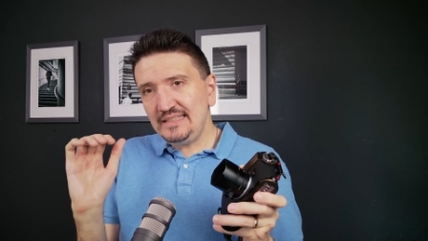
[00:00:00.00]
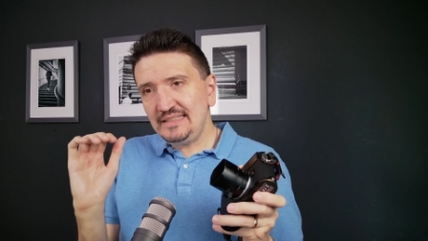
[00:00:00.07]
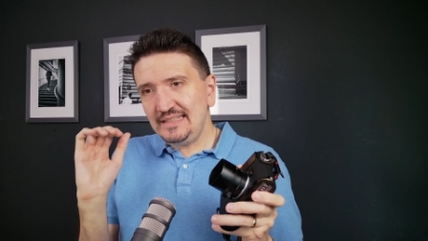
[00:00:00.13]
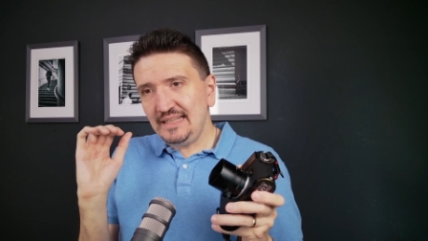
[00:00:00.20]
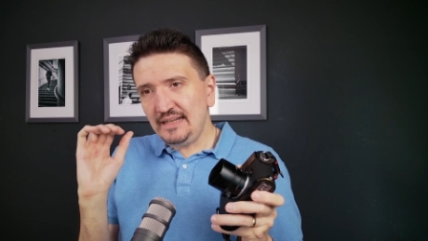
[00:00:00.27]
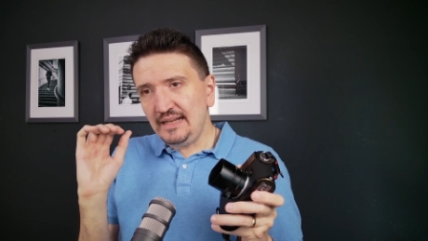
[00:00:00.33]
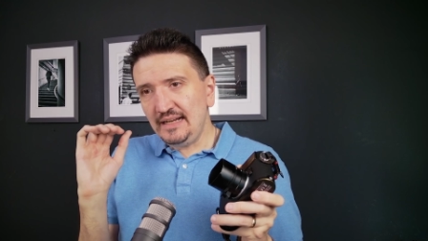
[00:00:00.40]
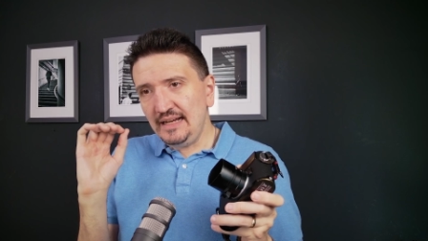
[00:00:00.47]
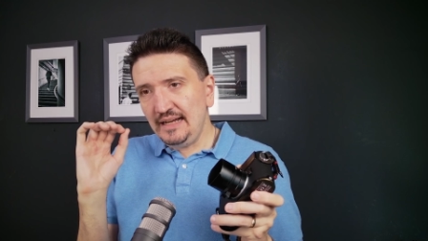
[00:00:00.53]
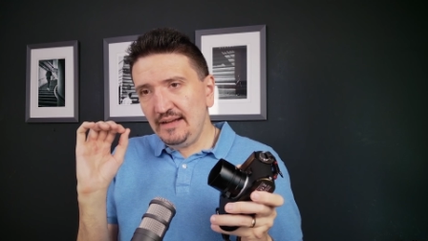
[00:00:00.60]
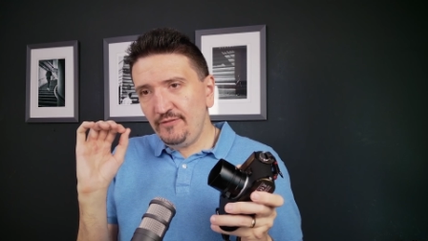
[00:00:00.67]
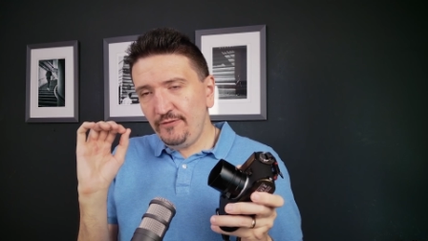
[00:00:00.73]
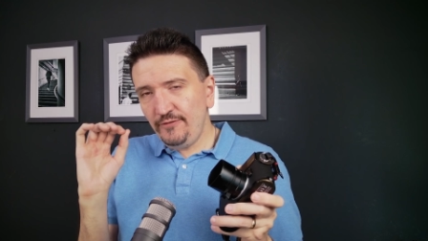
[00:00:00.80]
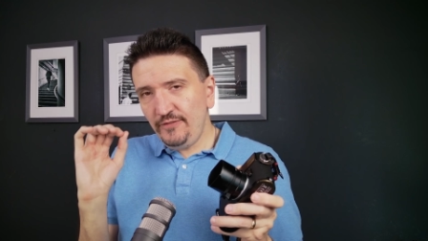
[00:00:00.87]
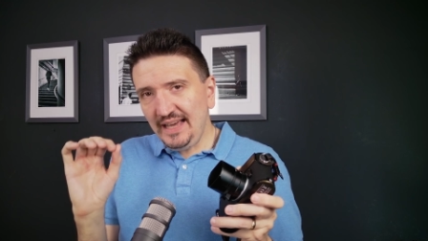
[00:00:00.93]
is the
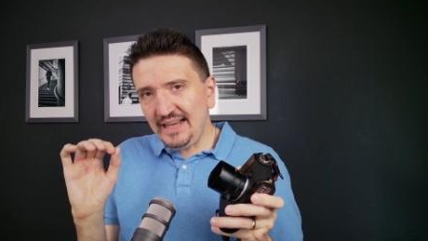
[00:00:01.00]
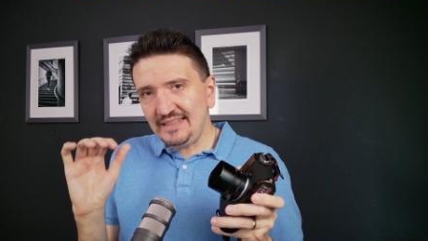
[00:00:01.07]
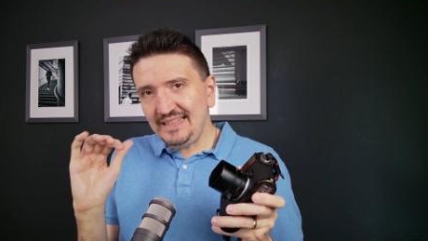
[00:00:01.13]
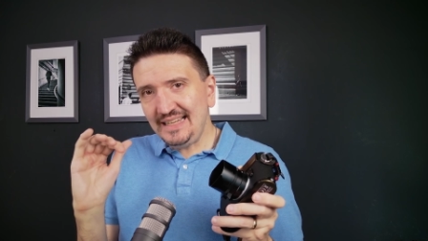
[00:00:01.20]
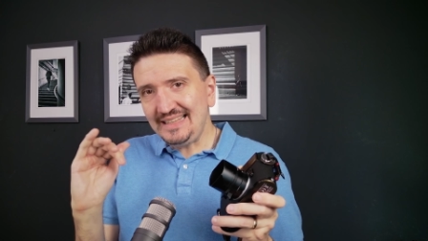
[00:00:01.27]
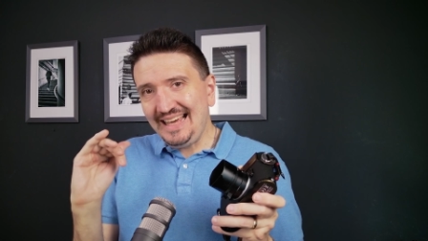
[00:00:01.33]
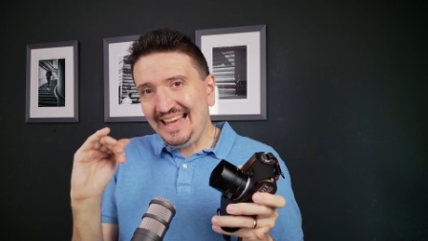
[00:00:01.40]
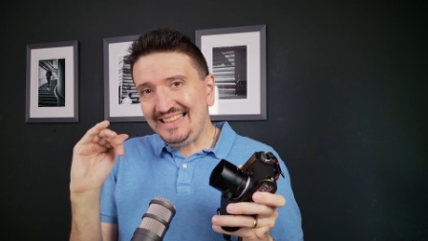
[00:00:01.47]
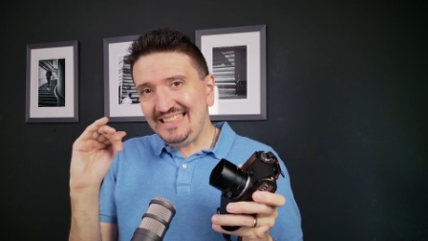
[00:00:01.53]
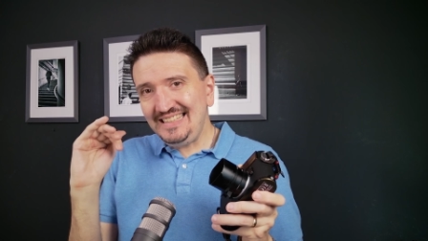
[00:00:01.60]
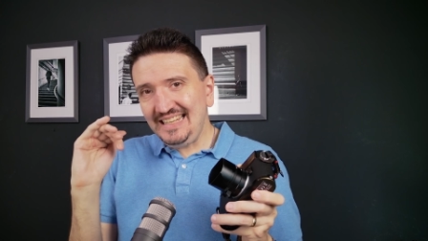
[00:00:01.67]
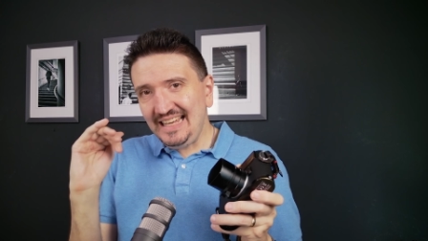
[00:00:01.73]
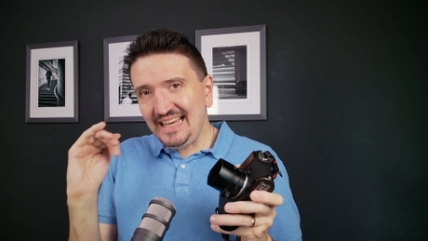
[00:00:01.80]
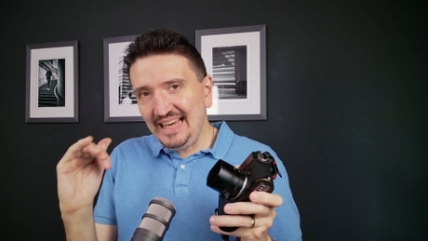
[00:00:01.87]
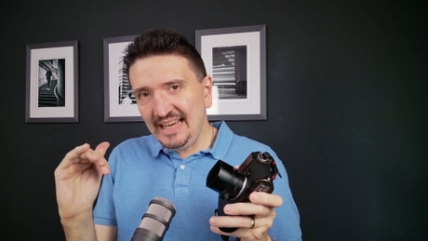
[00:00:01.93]
fact that at
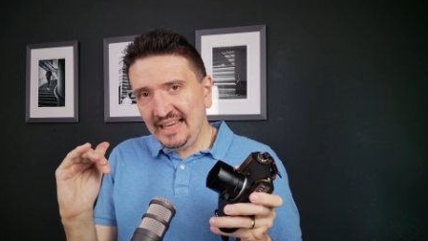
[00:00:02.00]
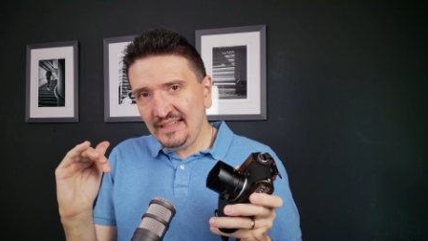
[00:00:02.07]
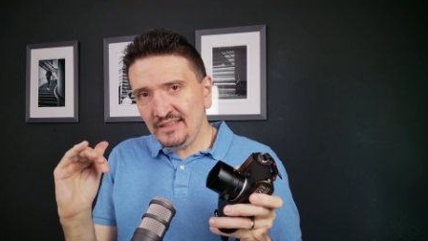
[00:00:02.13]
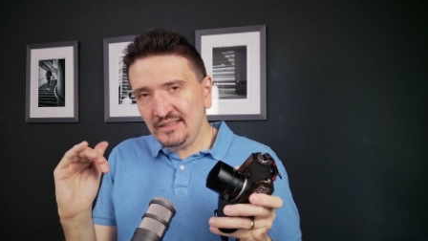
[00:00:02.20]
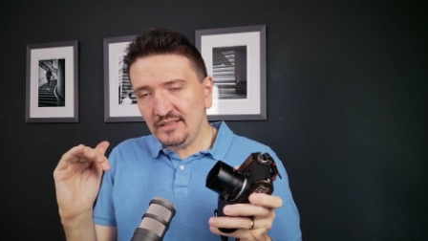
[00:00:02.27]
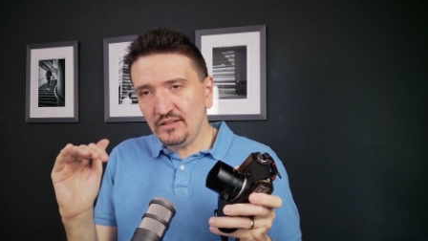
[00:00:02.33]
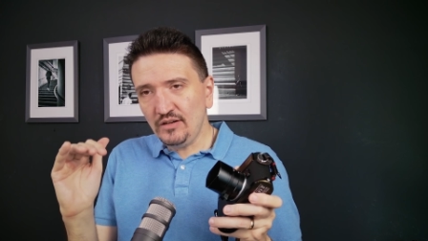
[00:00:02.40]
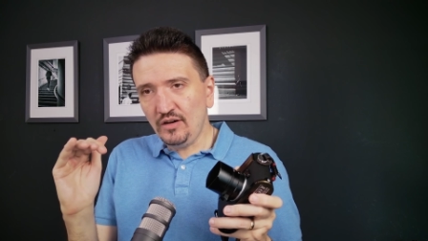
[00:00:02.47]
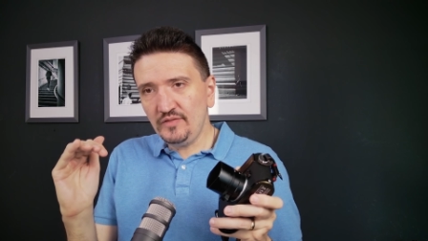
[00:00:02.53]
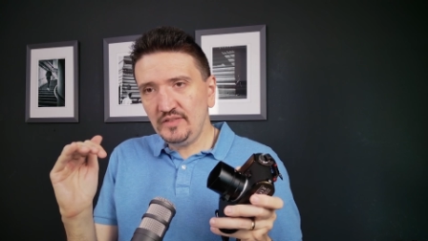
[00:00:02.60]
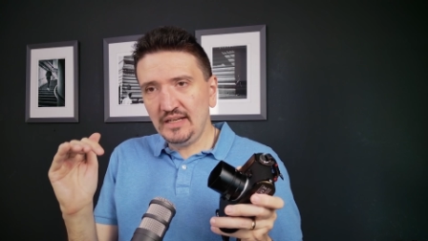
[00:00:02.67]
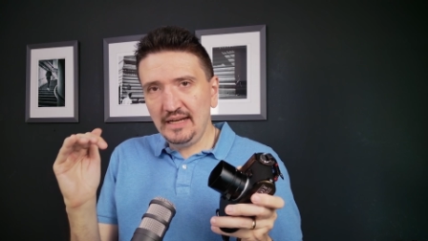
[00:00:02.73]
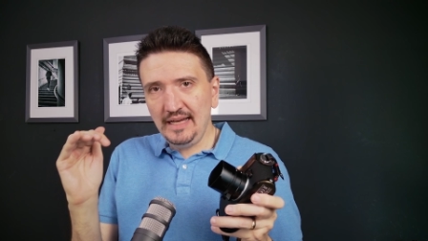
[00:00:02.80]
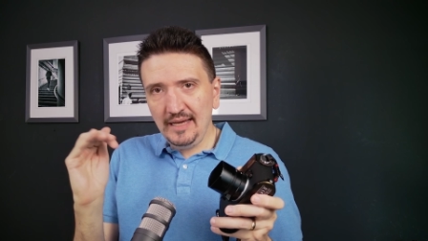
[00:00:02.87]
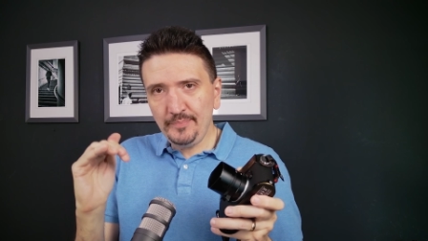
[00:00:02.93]
the end
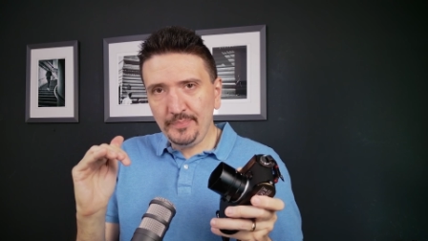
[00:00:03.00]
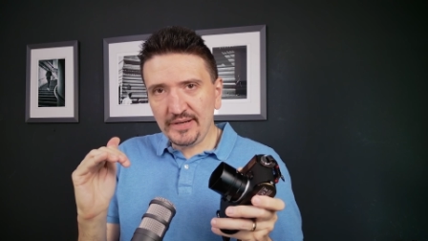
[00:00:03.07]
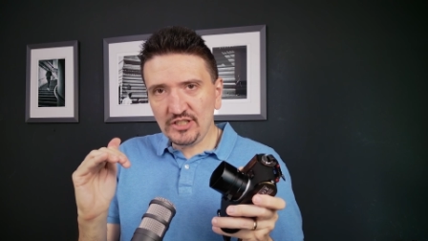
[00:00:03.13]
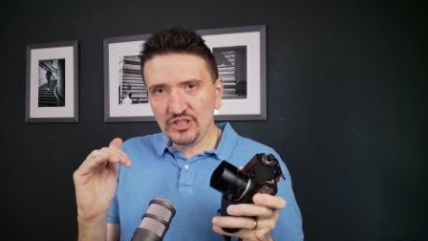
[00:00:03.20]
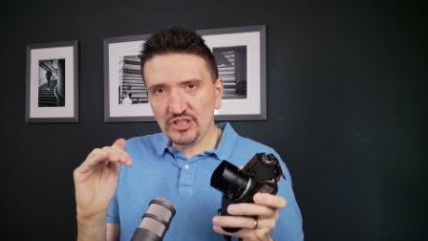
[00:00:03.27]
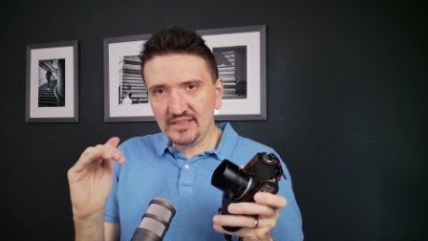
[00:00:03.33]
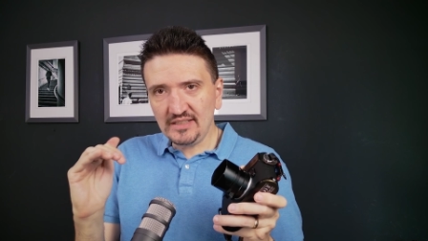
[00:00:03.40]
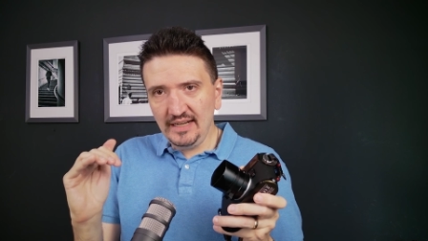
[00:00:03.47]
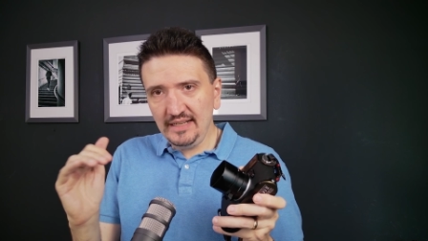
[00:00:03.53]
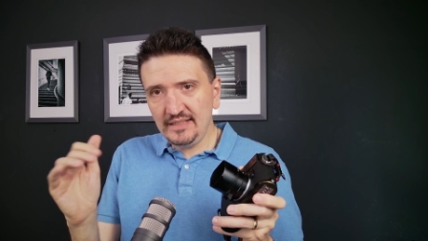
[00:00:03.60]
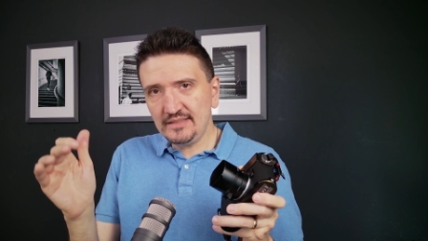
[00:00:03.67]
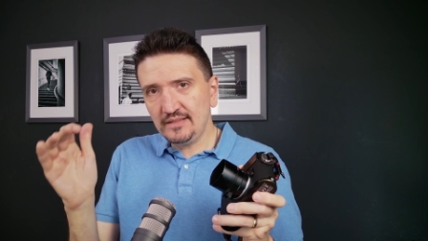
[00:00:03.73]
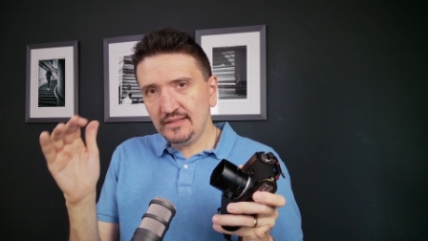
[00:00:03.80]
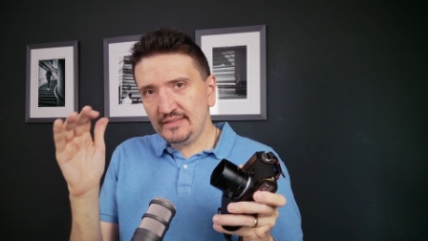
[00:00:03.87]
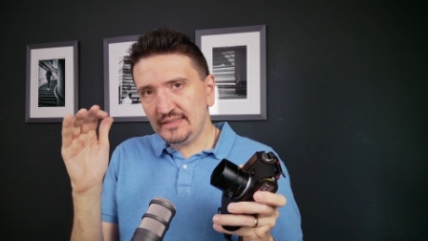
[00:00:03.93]
of the aperture clicks,